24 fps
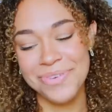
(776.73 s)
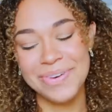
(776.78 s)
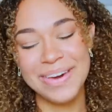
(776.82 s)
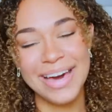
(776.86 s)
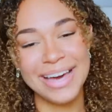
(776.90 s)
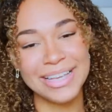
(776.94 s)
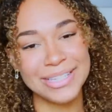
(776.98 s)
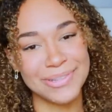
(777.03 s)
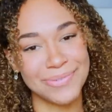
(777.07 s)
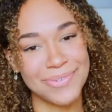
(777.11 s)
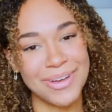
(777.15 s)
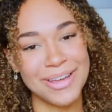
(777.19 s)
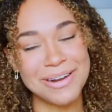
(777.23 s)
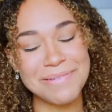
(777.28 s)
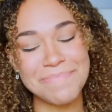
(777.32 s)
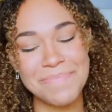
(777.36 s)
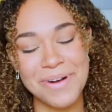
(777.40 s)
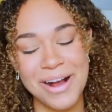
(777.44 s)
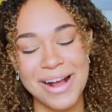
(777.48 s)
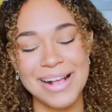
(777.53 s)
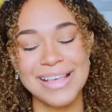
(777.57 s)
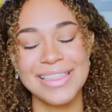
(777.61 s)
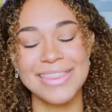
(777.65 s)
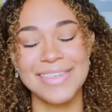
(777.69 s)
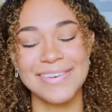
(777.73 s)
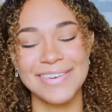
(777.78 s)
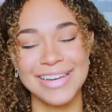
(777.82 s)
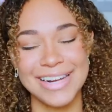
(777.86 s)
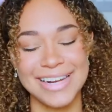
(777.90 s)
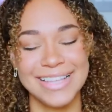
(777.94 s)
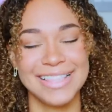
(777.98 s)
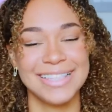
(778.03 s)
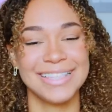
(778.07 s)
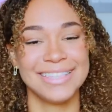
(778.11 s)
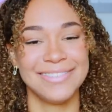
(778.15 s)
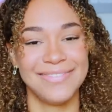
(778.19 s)
you guys want a part three
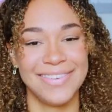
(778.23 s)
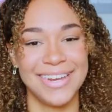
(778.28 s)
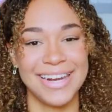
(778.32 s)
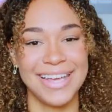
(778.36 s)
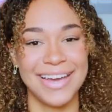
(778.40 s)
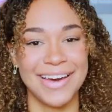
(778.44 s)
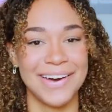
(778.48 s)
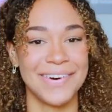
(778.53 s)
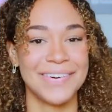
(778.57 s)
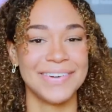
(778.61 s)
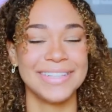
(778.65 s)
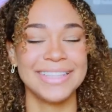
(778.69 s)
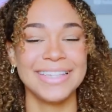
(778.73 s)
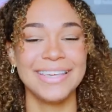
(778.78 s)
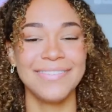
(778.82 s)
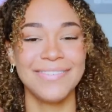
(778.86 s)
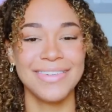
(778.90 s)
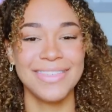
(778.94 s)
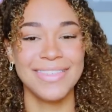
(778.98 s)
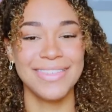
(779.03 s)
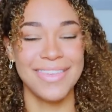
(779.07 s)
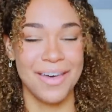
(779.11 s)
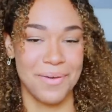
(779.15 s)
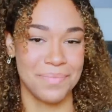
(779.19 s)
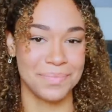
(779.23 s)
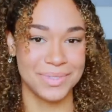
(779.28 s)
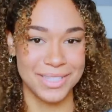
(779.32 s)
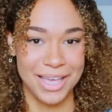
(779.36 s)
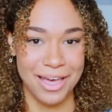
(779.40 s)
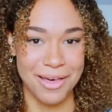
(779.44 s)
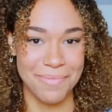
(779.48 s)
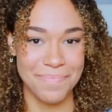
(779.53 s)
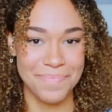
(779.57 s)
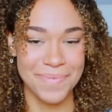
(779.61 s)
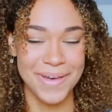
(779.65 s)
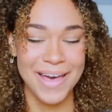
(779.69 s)
to this video, leave a thumbs
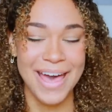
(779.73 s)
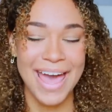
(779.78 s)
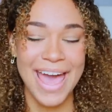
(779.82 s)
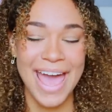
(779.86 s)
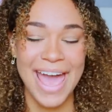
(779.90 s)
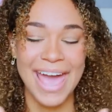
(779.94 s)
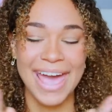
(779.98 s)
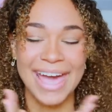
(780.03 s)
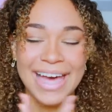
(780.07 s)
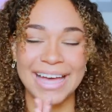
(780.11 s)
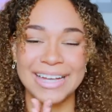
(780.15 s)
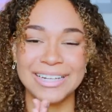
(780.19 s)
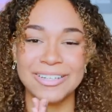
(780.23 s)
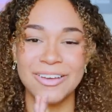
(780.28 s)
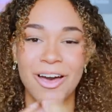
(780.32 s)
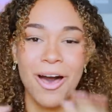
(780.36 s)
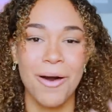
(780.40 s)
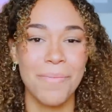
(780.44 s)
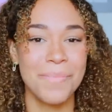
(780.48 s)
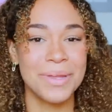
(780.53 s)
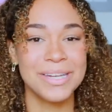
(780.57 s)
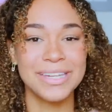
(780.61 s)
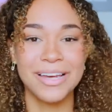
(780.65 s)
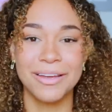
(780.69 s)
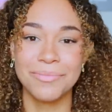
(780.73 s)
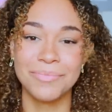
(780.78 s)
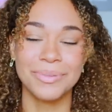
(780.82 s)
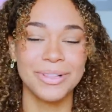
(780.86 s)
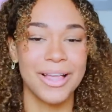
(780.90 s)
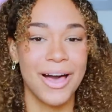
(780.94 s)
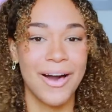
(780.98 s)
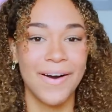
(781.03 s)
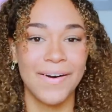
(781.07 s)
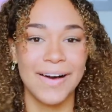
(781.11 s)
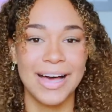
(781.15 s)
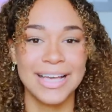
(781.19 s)
up and comment down
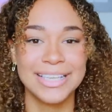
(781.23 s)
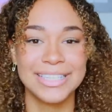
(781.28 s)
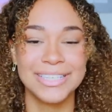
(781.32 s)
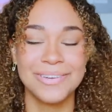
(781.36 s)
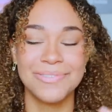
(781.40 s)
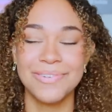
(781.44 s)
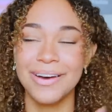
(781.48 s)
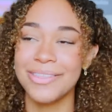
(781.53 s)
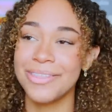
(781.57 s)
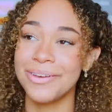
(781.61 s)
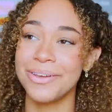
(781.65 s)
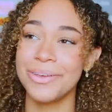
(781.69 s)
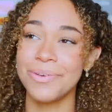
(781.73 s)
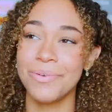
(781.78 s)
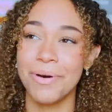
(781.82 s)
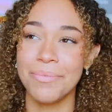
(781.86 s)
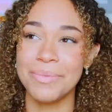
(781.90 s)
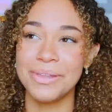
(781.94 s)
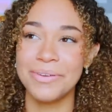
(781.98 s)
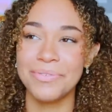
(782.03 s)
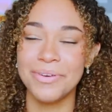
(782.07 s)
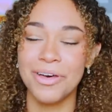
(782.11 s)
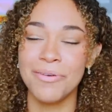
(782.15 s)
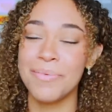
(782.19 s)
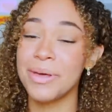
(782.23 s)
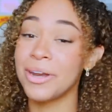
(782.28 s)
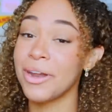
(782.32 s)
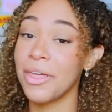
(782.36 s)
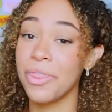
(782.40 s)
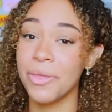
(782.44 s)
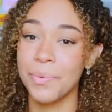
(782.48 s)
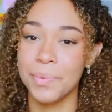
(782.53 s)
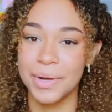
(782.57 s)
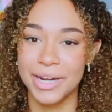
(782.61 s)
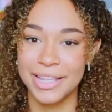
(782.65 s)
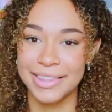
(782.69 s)
below as to whether you want me to film
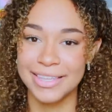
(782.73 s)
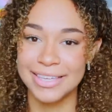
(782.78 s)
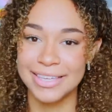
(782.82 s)
another one of